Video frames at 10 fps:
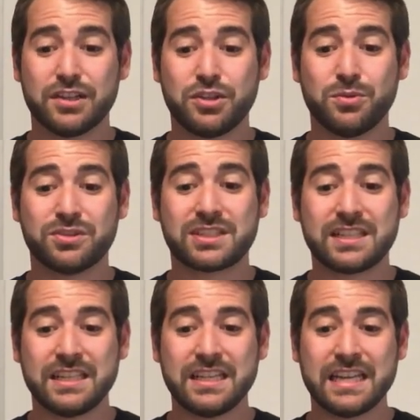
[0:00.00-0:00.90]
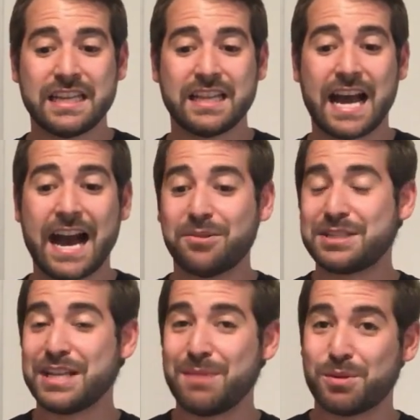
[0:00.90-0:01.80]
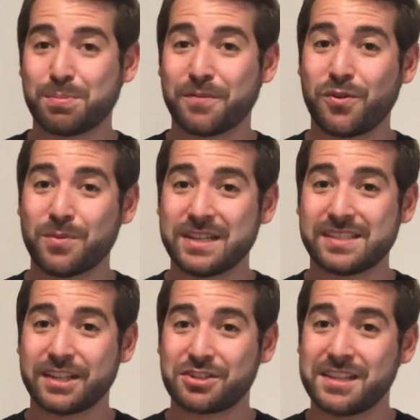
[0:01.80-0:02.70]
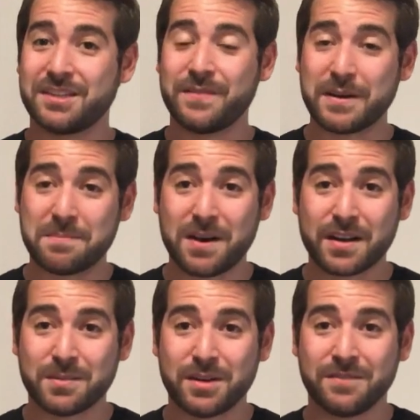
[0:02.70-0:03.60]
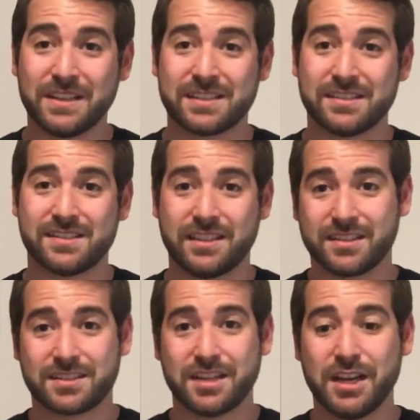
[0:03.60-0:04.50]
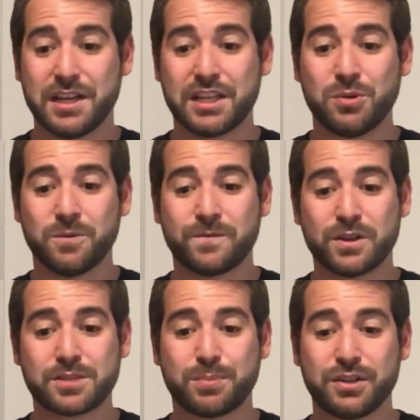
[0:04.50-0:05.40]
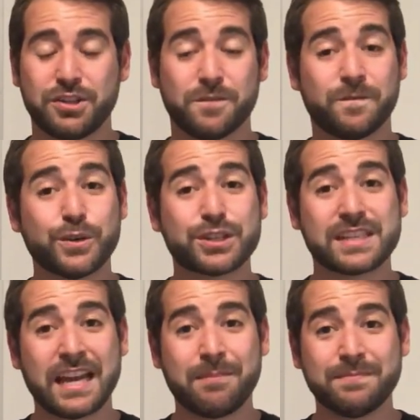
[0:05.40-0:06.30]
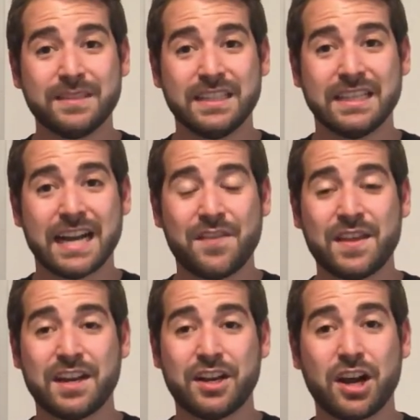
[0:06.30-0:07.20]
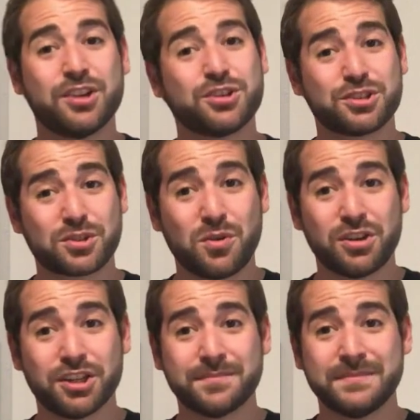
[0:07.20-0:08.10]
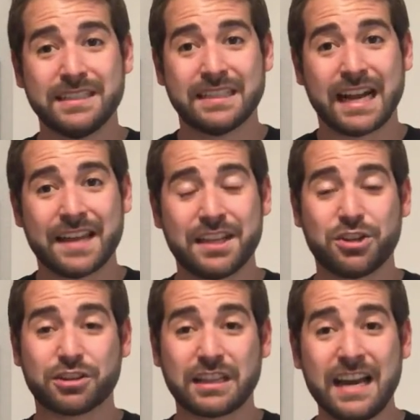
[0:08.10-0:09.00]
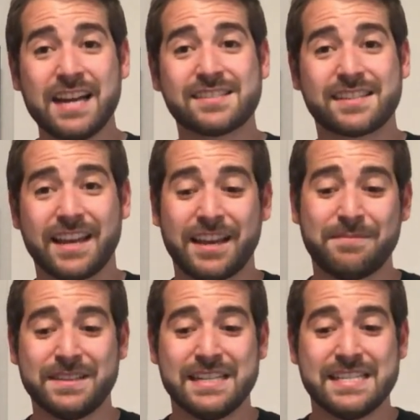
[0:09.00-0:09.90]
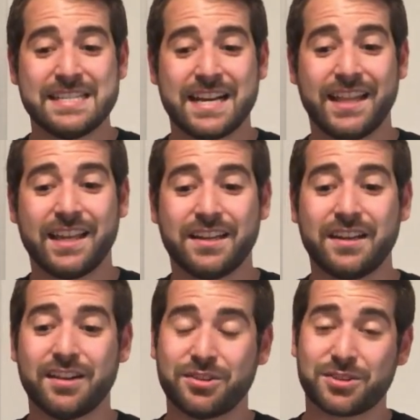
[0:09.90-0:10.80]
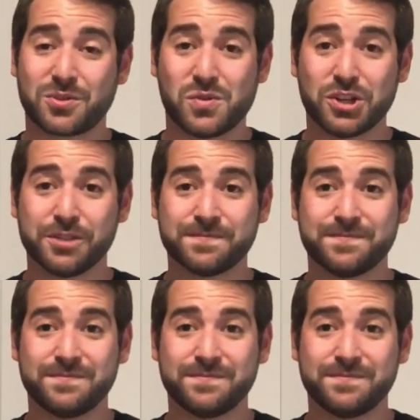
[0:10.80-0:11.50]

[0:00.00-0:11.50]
You will see in the How to Name Your Performance section at the very bottom of Lesson 6, you will first put your first name, and then an underscore, and then your last name, and then an underscore,